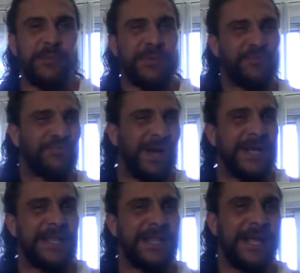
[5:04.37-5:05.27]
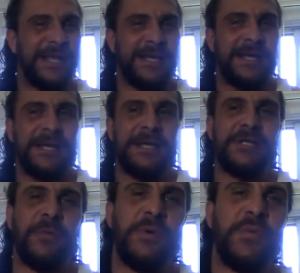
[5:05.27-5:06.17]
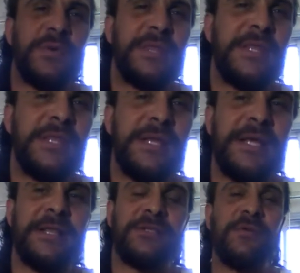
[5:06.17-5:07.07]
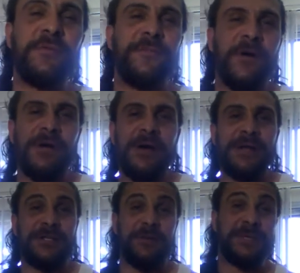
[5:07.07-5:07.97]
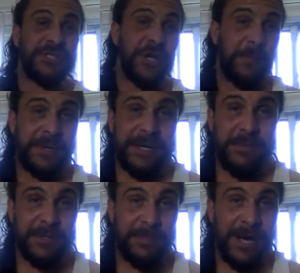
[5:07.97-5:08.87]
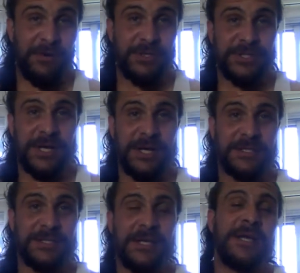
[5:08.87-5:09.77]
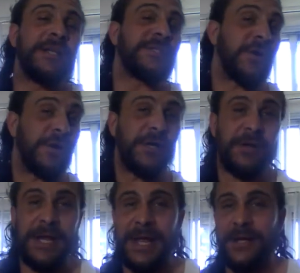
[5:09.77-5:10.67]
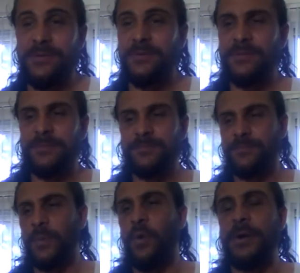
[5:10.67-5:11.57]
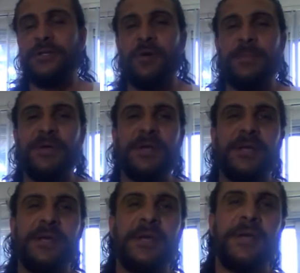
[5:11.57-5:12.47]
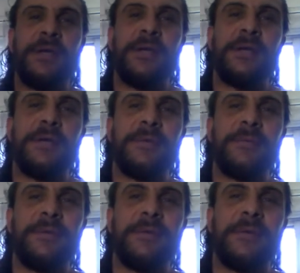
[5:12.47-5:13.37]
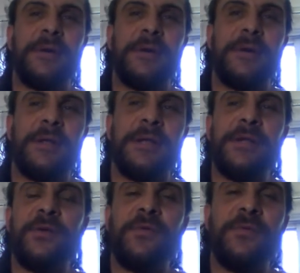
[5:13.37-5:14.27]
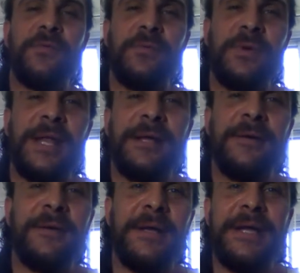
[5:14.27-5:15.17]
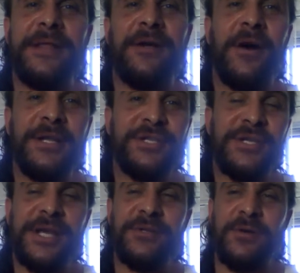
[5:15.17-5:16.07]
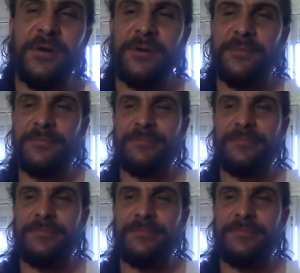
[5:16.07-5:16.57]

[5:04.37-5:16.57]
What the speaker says: with right in that. He's gonna be with either too far out, and he's gonna be jumping in with the power shots, turning on angles, or he's gonna be a little either on his chest or